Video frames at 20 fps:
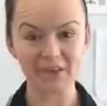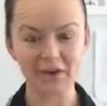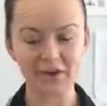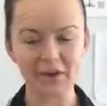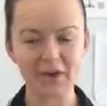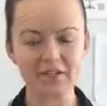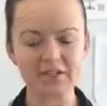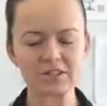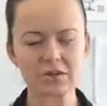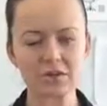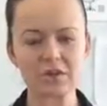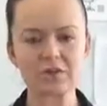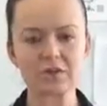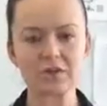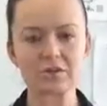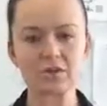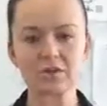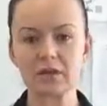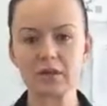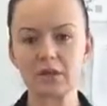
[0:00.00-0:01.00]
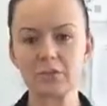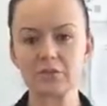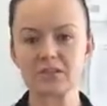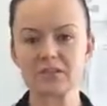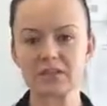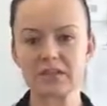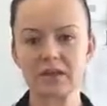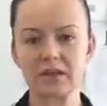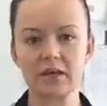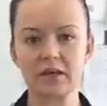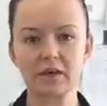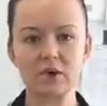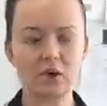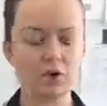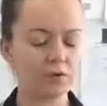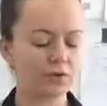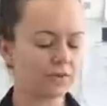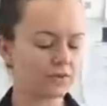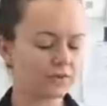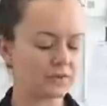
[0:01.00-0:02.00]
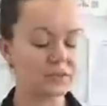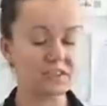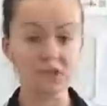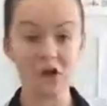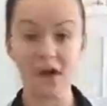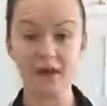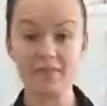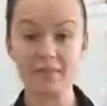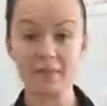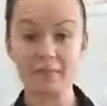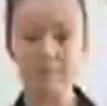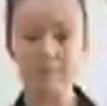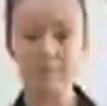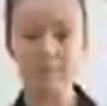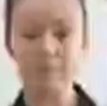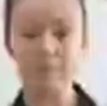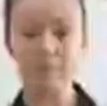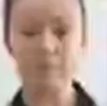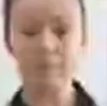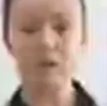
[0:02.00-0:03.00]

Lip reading: Okay, so I generally will see it on the side that people